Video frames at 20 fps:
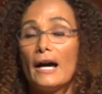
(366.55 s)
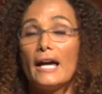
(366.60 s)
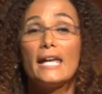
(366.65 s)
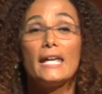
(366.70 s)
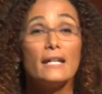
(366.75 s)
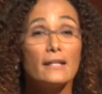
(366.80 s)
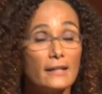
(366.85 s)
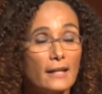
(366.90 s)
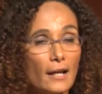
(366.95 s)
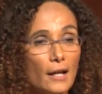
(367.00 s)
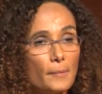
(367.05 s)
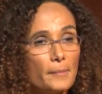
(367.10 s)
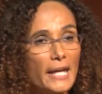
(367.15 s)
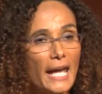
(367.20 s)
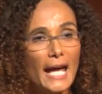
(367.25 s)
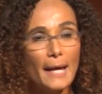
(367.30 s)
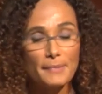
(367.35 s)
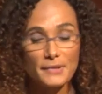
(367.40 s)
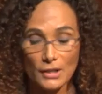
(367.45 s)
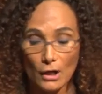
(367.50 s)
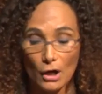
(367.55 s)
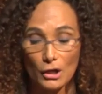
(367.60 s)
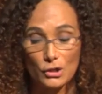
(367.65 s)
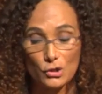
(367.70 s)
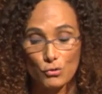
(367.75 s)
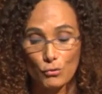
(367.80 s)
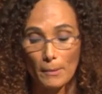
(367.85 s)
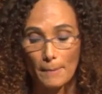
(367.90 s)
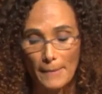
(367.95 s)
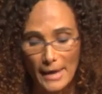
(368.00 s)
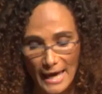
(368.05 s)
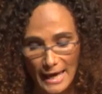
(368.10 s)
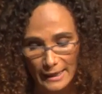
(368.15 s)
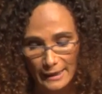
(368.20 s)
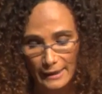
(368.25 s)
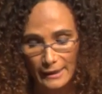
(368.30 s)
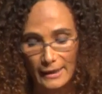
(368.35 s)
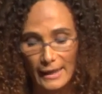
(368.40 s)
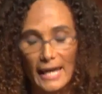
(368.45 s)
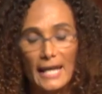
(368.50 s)
Income gaps are
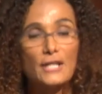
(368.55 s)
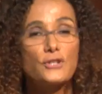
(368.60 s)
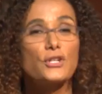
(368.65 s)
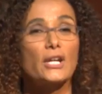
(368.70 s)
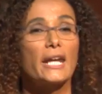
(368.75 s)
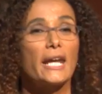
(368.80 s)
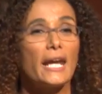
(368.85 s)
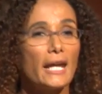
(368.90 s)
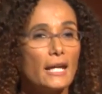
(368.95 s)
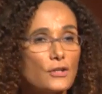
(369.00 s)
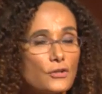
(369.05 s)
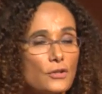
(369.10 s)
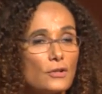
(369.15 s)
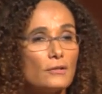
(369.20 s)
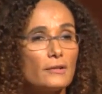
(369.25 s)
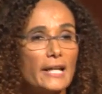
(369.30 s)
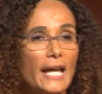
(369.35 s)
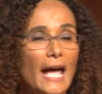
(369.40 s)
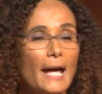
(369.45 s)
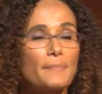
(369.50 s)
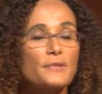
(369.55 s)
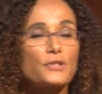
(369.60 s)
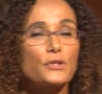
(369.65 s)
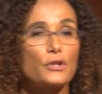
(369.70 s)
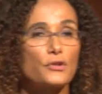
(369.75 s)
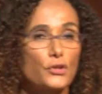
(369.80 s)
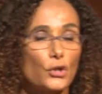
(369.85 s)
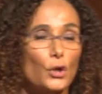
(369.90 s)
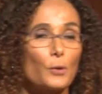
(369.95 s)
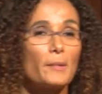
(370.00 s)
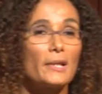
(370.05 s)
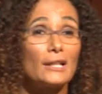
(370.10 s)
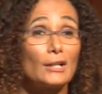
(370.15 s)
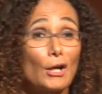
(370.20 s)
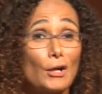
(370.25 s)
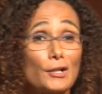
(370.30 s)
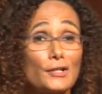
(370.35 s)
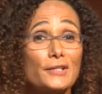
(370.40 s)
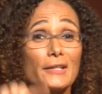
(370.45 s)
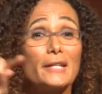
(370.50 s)
dramatic. Educational gaps determined
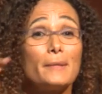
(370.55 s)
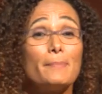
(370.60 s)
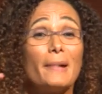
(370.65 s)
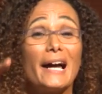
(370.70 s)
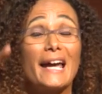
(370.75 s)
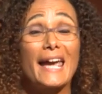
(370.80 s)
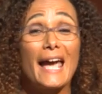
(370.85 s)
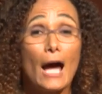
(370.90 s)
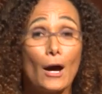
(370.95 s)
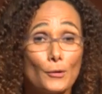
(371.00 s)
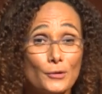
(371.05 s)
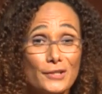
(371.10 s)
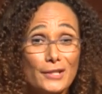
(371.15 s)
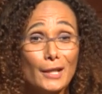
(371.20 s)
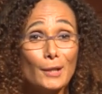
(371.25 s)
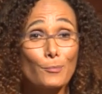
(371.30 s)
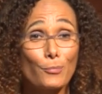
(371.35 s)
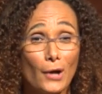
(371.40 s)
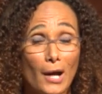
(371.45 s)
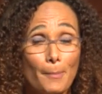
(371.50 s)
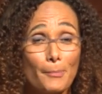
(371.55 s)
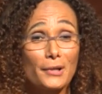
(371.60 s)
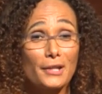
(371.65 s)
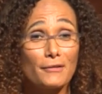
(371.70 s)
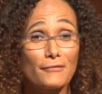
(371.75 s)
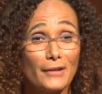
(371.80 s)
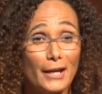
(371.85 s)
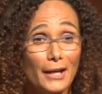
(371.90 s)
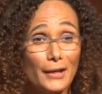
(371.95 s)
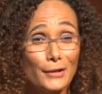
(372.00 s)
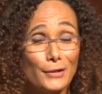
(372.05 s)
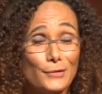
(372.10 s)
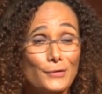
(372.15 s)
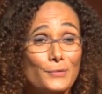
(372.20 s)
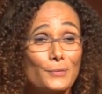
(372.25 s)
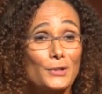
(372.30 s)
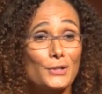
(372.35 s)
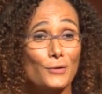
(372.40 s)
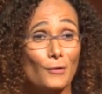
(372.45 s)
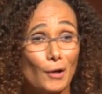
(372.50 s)
largely by housing property
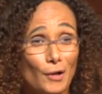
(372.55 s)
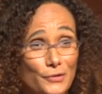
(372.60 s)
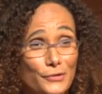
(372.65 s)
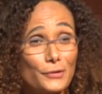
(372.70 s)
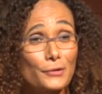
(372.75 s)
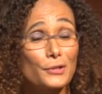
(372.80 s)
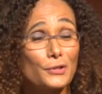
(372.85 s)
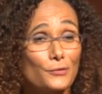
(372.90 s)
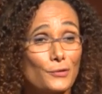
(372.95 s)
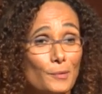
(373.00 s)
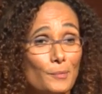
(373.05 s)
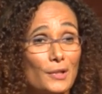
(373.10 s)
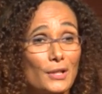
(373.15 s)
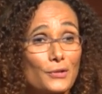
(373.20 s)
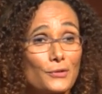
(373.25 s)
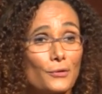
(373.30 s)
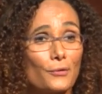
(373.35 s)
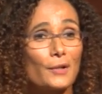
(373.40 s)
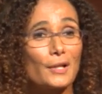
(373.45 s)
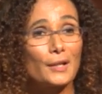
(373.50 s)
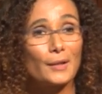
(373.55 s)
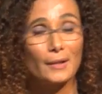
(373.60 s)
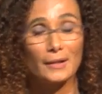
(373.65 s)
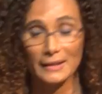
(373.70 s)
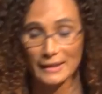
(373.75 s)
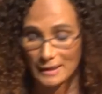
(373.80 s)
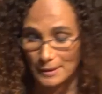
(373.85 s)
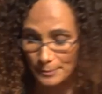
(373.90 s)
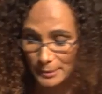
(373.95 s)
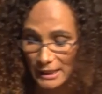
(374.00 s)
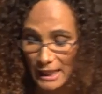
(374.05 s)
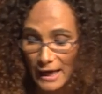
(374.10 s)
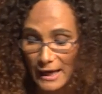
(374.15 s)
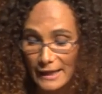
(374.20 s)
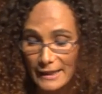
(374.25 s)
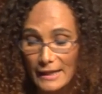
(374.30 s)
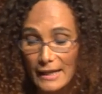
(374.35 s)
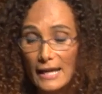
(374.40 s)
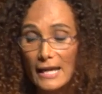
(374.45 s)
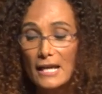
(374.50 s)
values, which are also discriminatorily
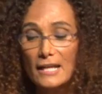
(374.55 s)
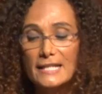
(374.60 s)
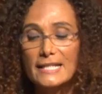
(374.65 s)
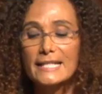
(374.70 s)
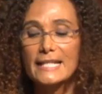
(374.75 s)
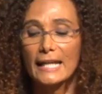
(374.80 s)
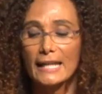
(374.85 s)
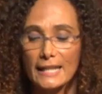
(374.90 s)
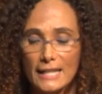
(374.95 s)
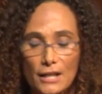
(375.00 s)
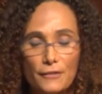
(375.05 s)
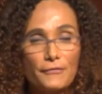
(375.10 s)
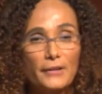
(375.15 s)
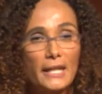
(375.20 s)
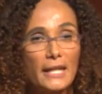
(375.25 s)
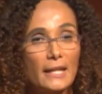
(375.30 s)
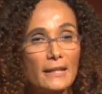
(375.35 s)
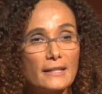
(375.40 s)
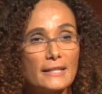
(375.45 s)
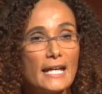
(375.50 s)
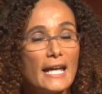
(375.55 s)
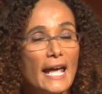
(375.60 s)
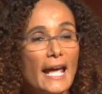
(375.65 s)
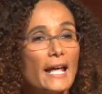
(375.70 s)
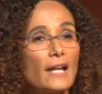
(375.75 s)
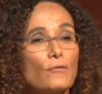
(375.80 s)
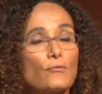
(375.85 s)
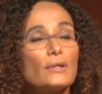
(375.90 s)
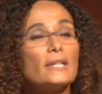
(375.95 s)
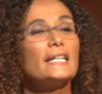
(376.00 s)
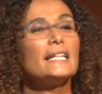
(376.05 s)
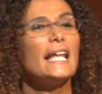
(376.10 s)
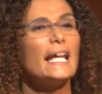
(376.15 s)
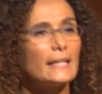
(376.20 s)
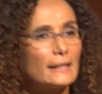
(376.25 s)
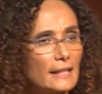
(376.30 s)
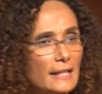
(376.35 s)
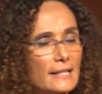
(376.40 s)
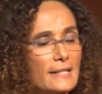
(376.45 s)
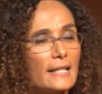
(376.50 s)
applied, significant and
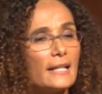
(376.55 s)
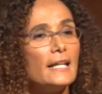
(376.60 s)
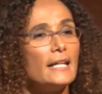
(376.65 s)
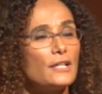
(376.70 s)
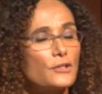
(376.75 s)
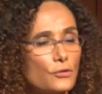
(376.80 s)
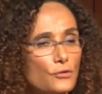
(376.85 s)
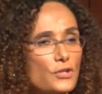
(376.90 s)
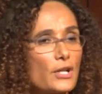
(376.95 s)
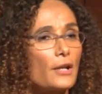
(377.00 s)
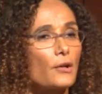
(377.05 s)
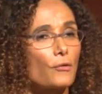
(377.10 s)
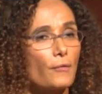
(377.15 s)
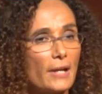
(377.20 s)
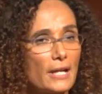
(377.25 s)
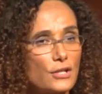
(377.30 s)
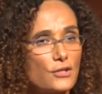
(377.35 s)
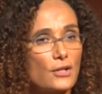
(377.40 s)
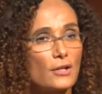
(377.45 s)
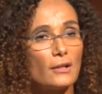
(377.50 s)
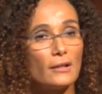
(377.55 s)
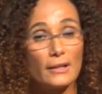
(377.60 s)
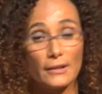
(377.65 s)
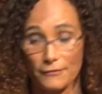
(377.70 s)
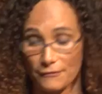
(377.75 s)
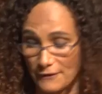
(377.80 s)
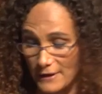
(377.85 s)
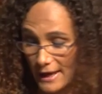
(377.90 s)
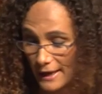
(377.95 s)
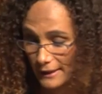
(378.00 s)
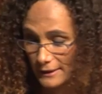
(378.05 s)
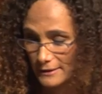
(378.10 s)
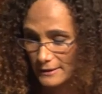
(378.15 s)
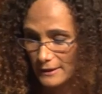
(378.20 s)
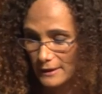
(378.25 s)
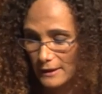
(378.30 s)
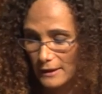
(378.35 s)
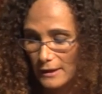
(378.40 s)
relentless in intergenerational effect.